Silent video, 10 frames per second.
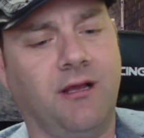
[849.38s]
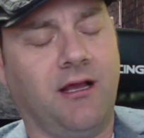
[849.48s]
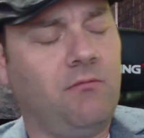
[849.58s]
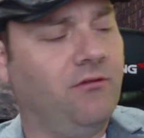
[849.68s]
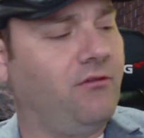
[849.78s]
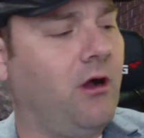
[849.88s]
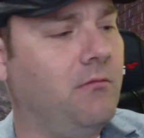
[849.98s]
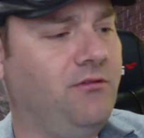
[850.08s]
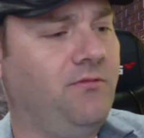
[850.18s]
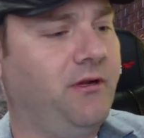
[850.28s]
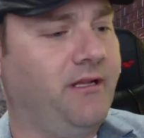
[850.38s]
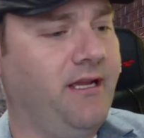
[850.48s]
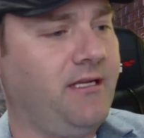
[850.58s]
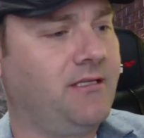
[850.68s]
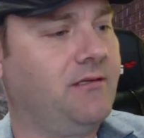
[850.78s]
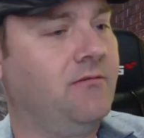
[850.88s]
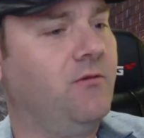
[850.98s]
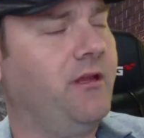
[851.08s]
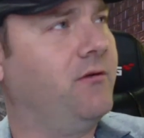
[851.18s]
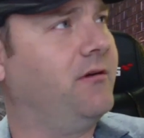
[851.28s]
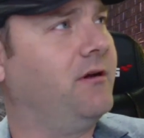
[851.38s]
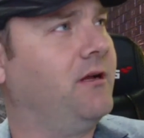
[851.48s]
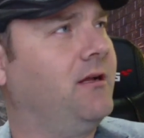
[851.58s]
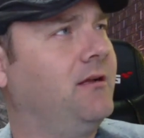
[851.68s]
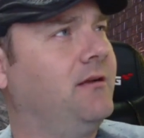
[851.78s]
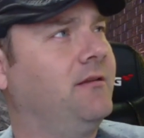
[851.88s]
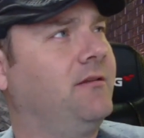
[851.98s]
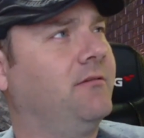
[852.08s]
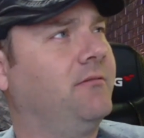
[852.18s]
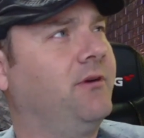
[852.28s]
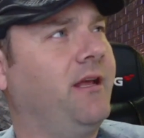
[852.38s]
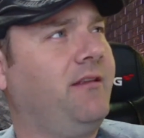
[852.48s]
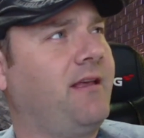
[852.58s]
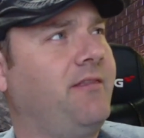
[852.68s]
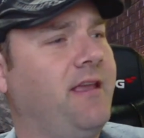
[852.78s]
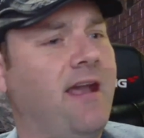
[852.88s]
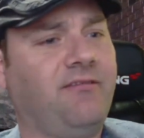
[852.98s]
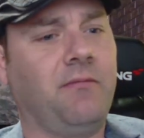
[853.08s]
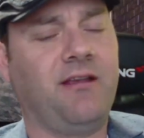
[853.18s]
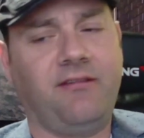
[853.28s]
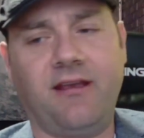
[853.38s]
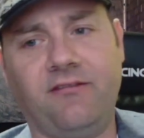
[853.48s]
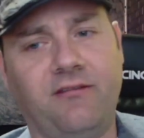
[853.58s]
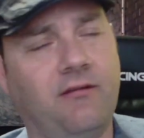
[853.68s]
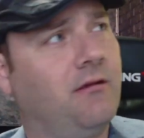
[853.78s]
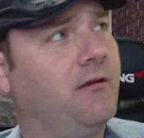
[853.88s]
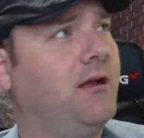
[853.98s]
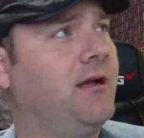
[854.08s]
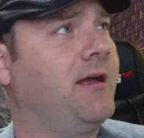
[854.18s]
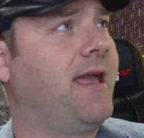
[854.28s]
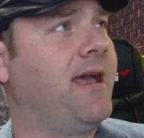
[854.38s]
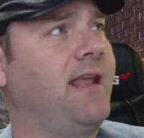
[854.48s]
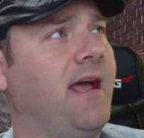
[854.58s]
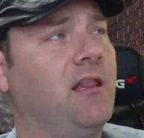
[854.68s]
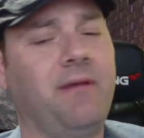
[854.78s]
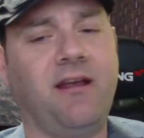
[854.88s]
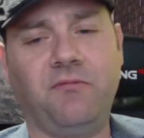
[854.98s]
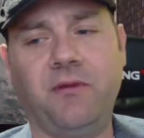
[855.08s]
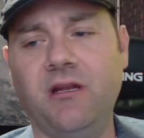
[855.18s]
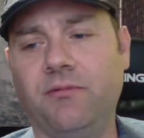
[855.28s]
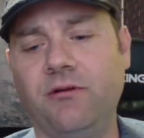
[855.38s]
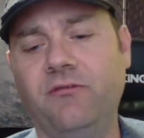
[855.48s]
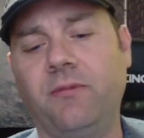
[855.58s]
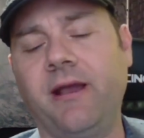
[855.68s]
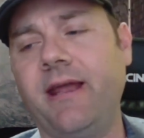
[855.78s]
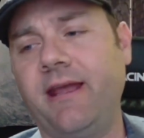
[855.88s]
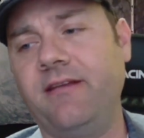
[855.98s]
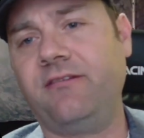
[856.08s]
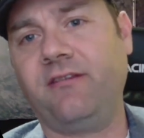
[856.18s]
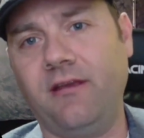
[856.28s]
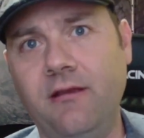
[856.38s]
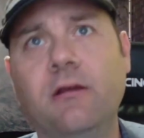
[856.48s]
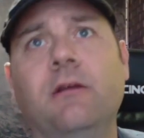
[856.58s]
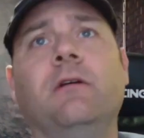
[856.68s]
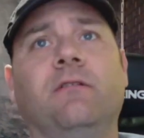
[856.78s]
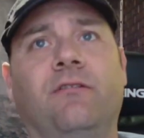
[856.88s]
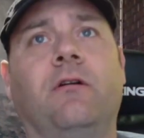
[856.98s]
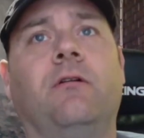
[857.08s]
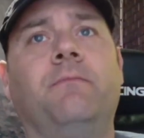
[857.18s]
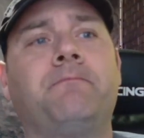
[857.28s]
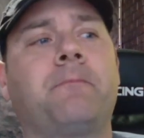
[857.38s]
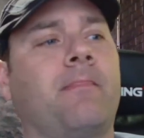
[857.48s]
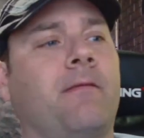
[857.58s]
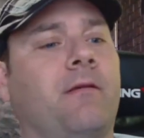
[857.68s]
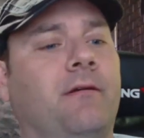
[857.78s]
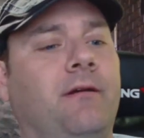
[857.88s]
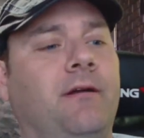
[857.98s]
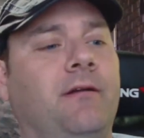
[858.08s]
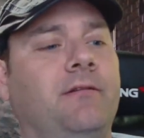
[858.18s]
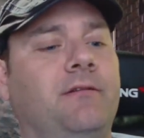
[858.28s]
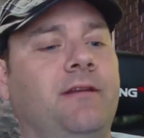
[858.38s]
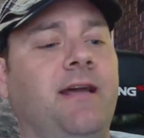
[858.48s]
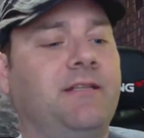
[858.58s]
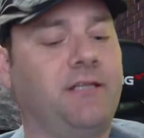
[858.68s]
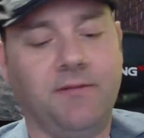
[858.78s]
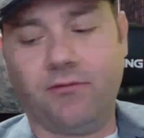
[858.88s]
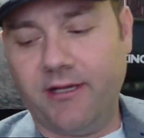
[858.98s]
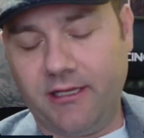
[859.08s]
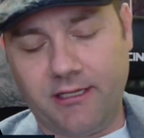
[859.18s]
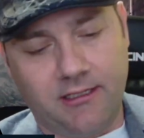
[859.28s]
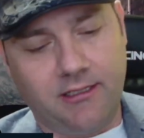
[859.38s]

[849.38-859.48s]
almost predict when they were predict the XMSS and LMS being approved by NIST. So yeah, to your point,